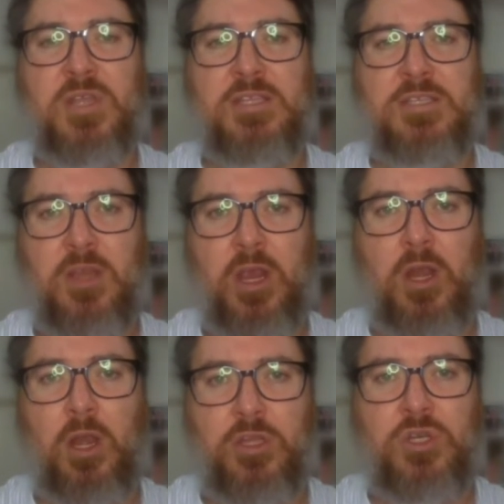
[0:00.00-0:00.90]
It's
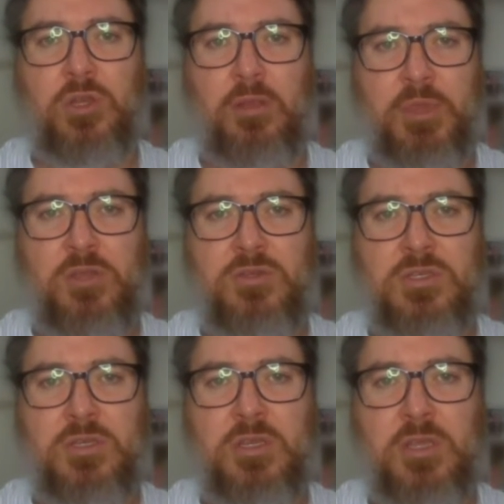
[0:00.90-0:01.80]
psychological
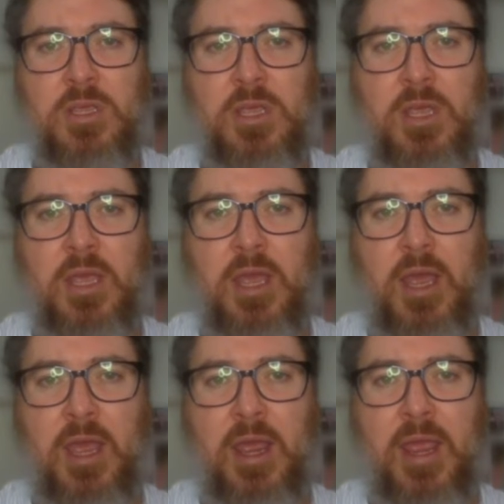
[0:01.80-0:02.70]
abuse,
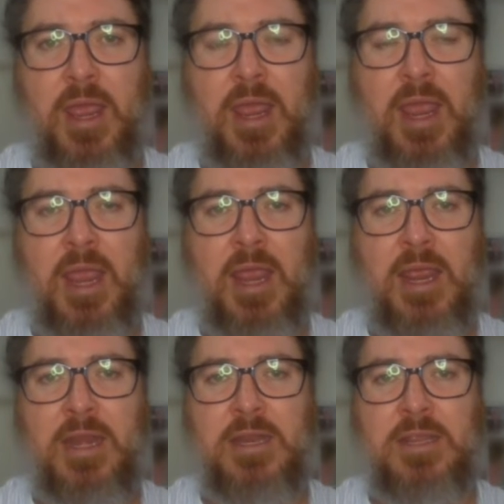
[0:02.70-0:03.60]

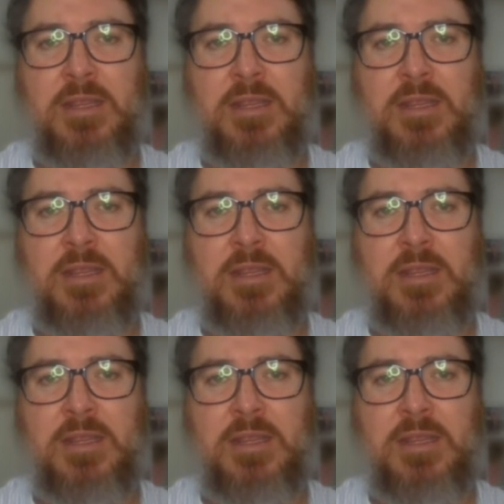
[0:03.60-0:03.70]
and